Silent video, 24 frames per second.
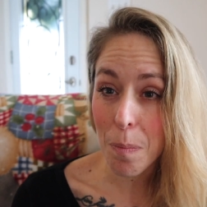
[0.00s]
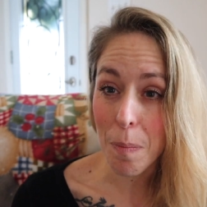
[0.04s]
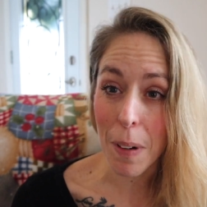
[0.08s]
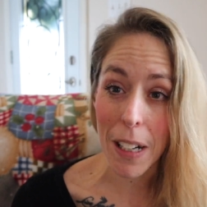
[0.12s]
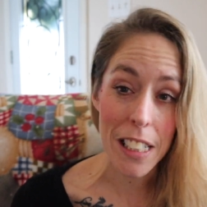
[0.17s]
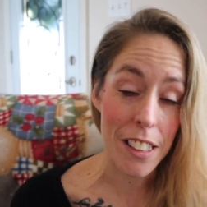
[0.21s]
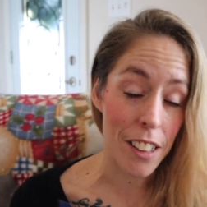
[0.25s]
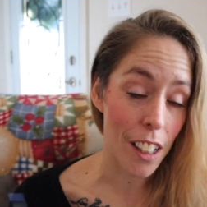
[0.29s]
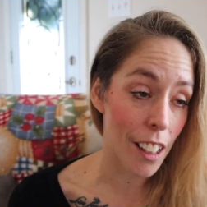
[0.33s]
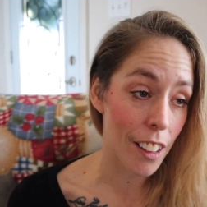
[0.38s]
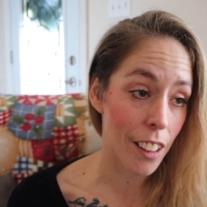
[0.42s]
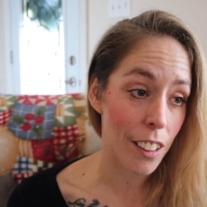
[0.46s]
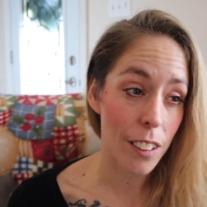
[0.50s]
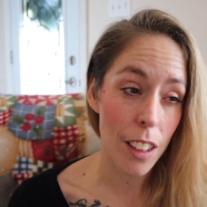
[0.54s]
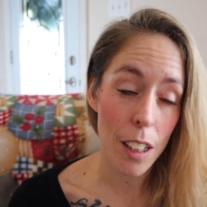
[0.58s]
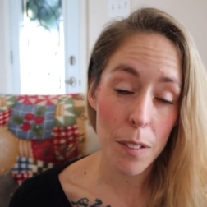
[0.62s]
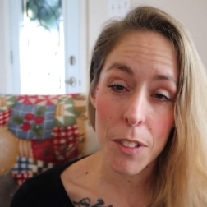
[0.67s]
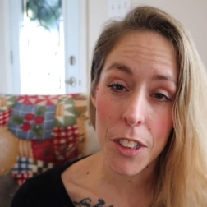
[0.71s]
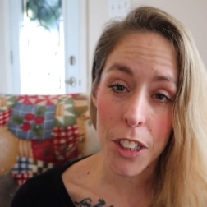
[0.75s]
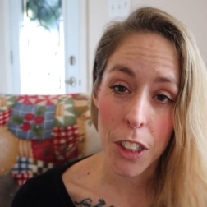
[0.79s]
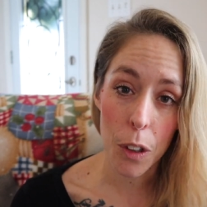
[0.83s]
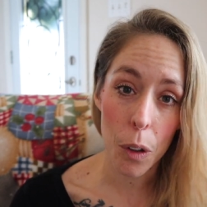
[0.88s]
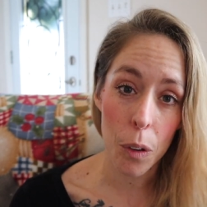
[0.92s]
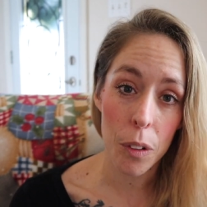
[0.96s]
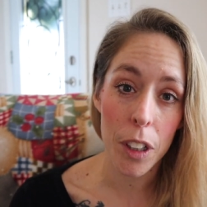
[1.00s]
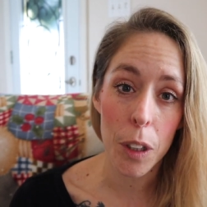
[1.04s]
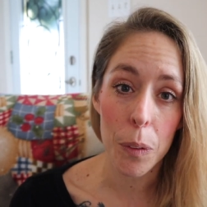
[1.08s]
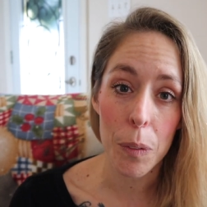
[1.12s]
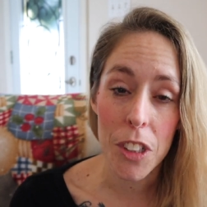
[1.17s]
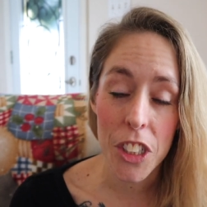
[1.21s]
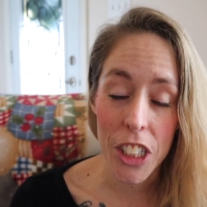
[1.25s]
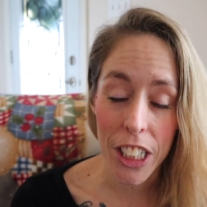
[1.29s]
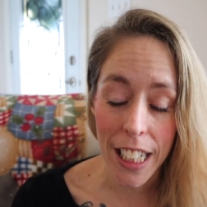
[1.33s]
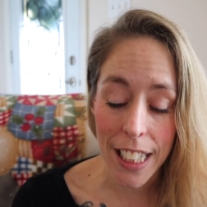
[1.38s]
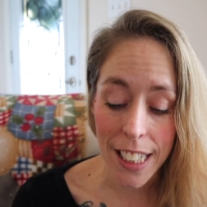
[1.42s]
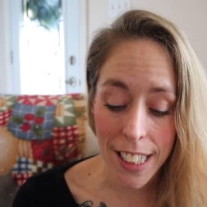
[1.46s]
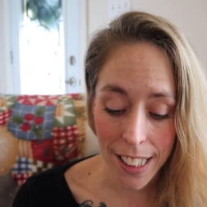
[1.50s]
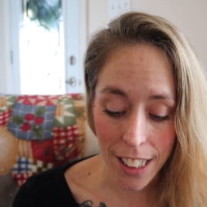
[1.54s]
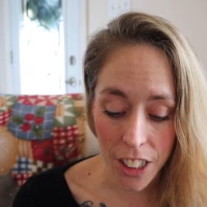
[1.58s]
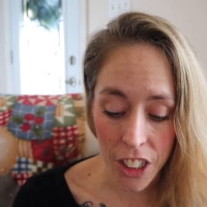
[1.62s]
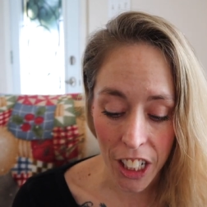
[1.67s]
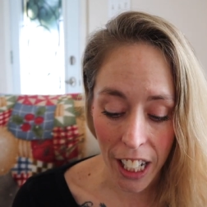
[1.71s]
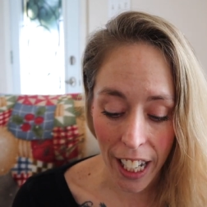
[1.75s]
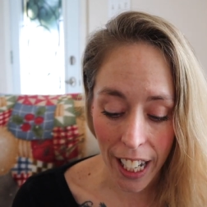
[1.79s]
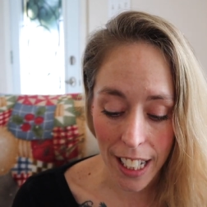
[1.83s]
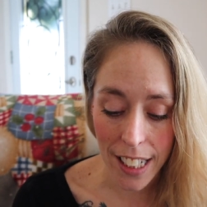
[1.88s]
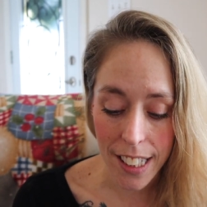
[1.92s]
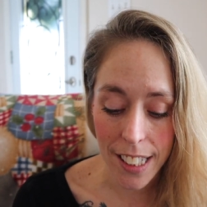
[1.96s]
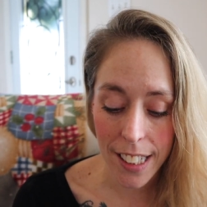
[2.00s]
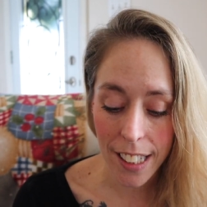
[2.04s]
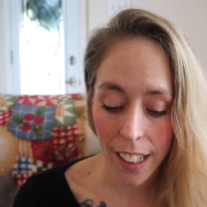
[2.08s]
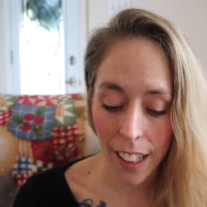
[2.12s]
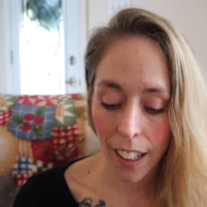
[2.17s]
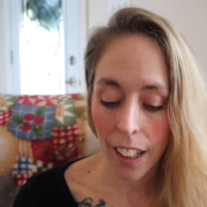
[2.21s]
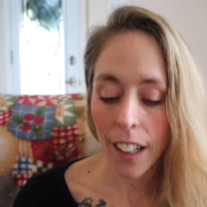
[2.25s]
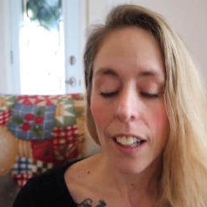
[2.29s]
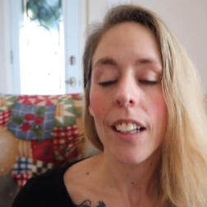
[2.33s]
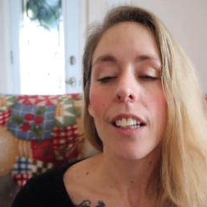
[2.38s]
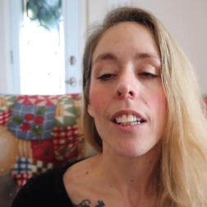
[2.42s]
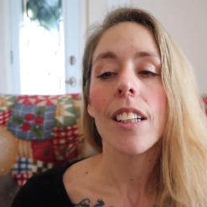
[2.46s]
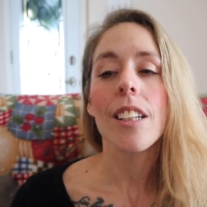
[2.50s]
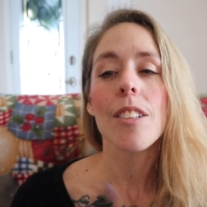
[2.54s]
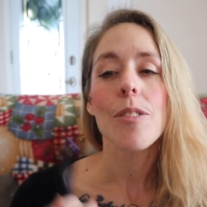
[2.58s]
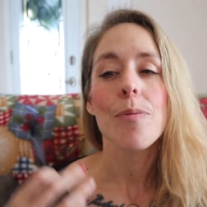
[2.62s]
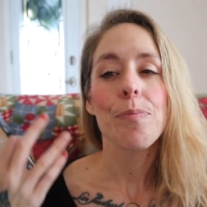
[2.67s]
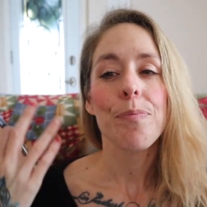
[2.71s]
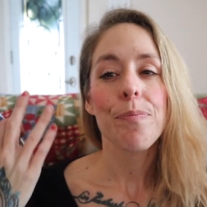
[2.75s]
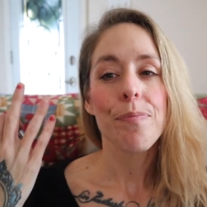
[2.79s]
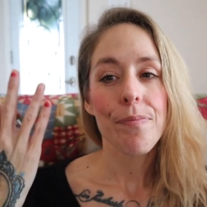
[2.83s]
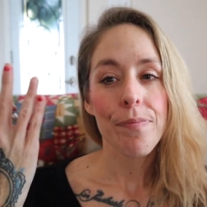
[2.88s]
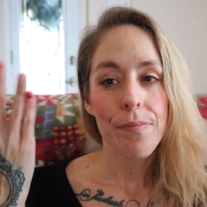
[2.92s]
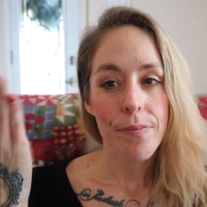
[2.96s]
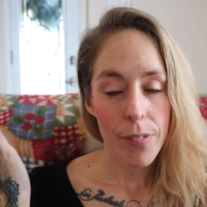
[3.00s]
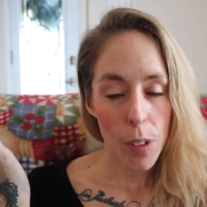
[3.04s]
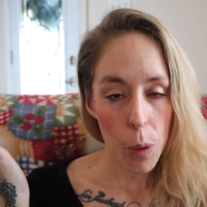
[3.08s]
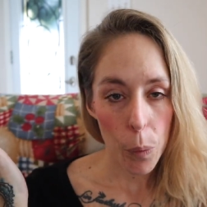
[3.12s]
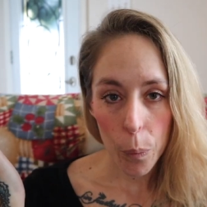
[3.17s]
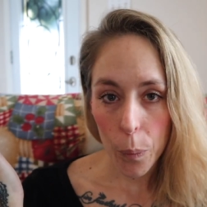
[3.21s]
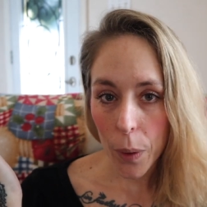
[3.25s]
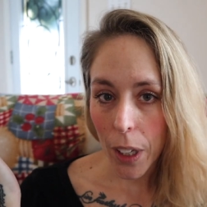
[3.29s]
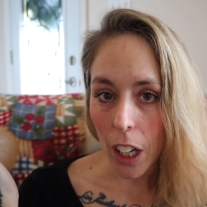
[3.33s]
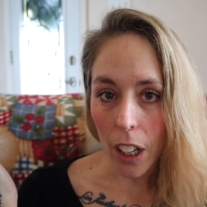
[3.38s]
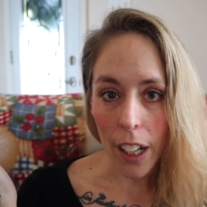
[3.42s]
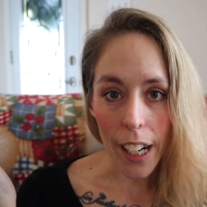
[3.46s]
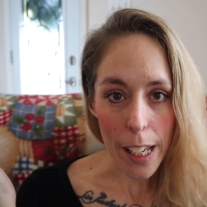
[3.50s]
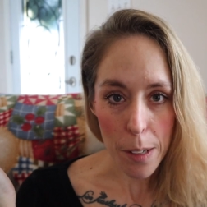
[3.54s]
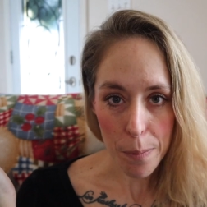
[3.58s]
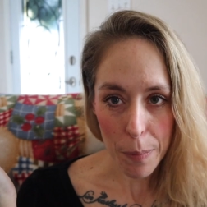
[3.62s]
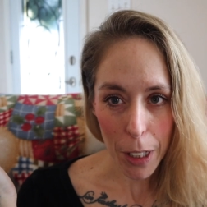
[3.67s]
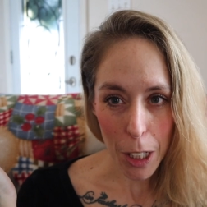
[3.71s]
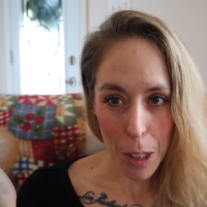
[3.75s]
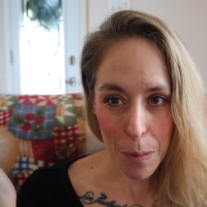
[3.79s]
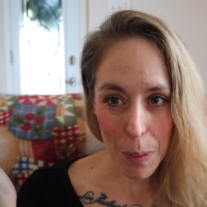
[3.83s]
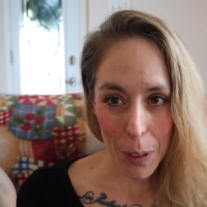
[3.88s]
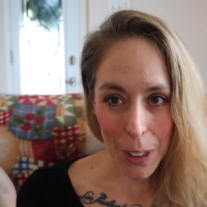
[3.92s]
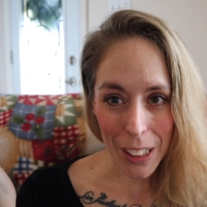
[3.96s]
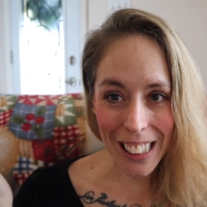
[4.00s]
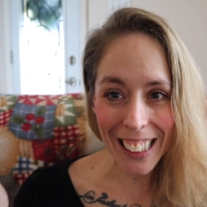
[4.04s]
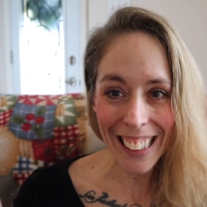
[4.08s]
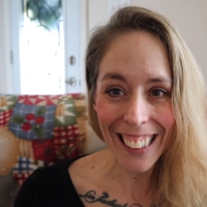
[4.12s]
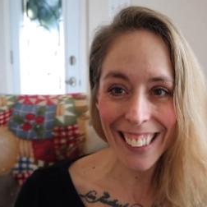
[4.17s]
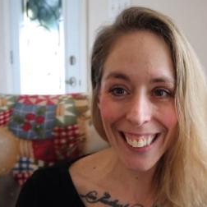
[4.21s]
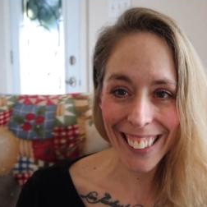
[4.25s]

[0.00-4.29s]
My daughter loves to go there when she gets the chance. We are amicable.